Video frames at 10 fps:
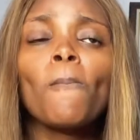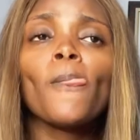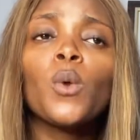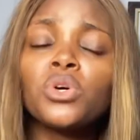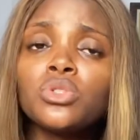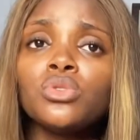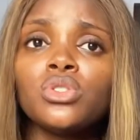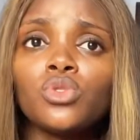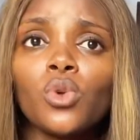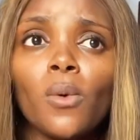what goes
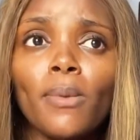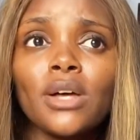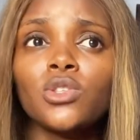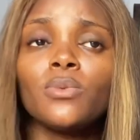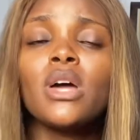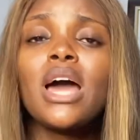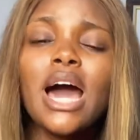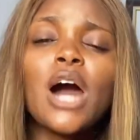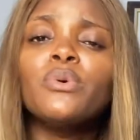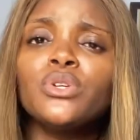into your black soap,
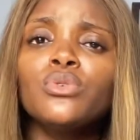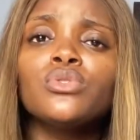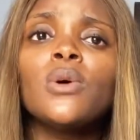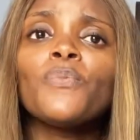how it goes,